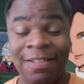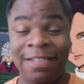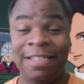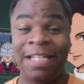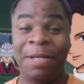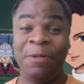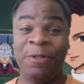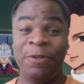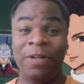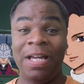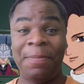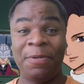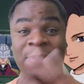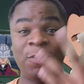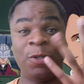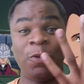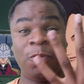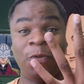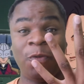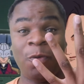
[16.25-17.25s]
Today we do
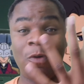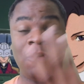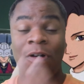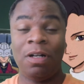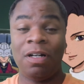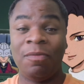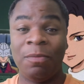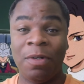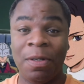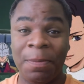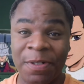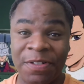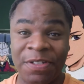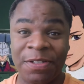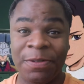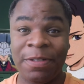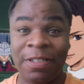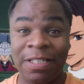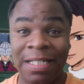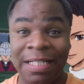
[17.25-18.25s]
episode 4 of Mobile
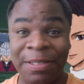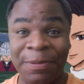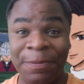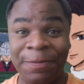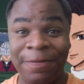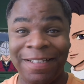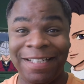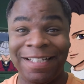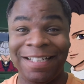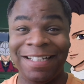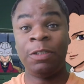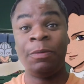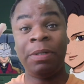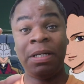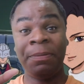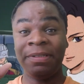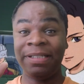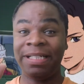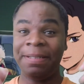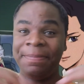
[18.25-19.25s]
Suit Gundam Wing. Anyway,
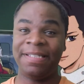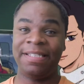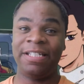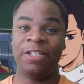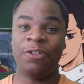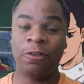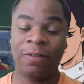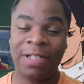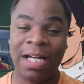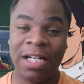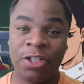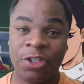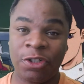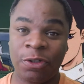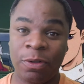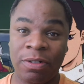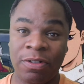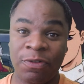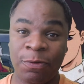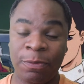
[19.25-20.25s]
I'm going to keep this intro kind of
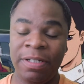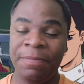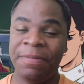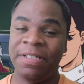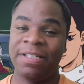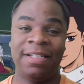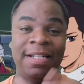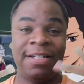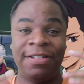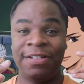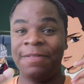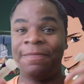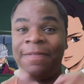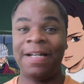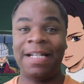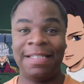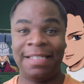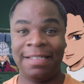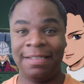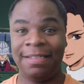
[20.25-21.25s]
short and sweet. We're just going to jump
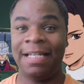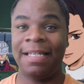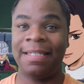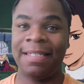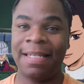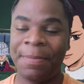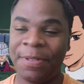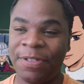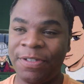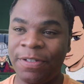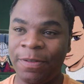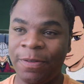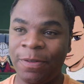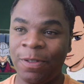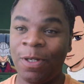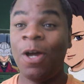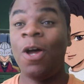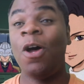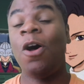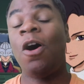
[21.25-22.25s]
right into the next
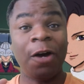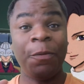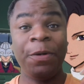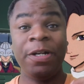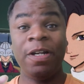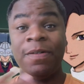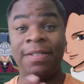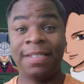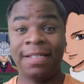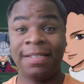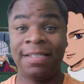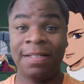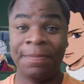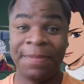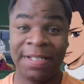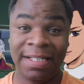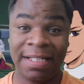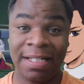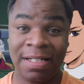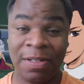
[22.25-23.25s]
episode. All we know is that some
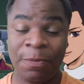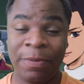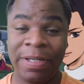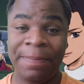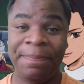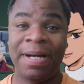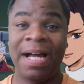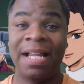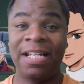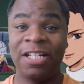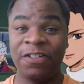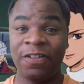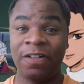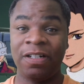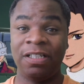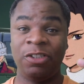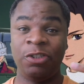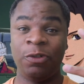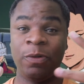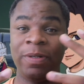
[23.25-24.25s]
of the Gundam Wing pilots
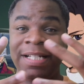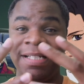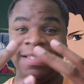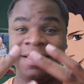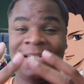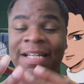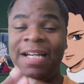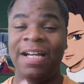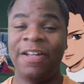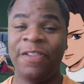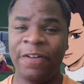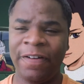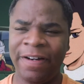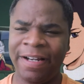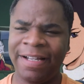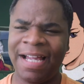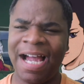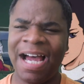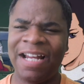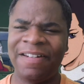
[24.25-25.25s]
are joining together
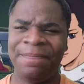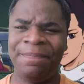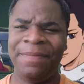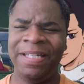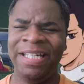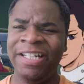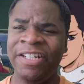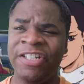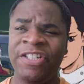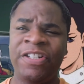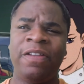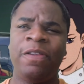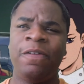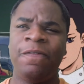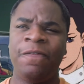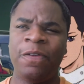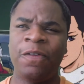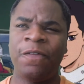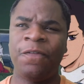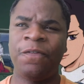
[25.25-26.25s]
and kind of meeting each other
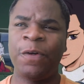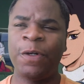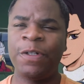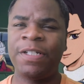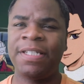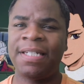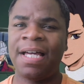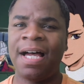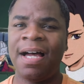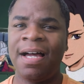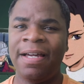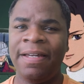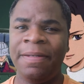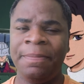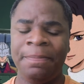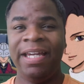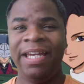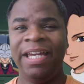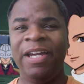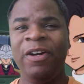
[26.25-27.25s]
for the first
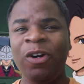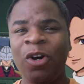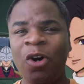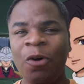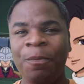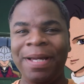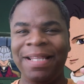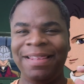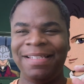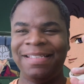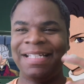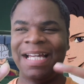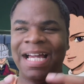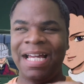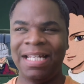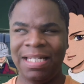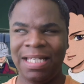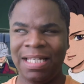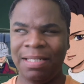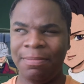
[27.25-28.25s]
time. Hiro met this
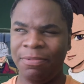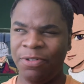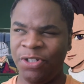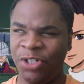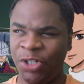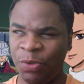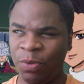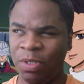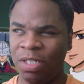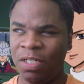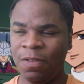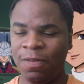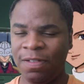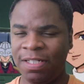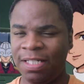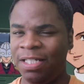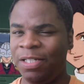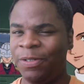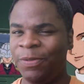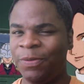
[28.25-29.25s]
guy named Duo,
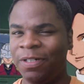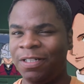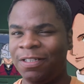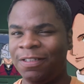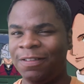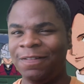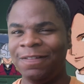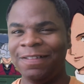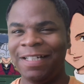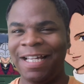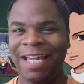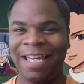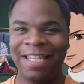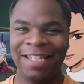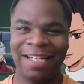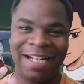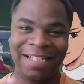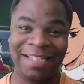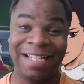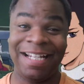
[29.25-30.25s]
D-U-O,
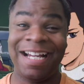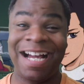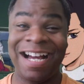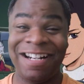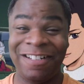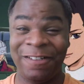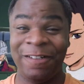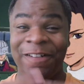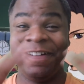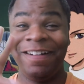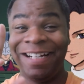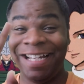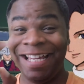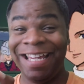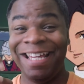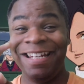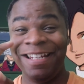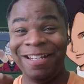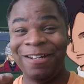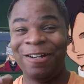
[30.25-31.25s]
and like they kind of
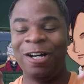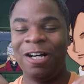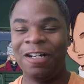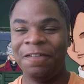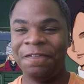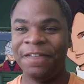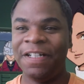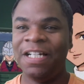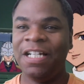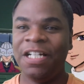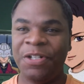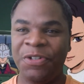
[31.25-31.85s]
hitting it off.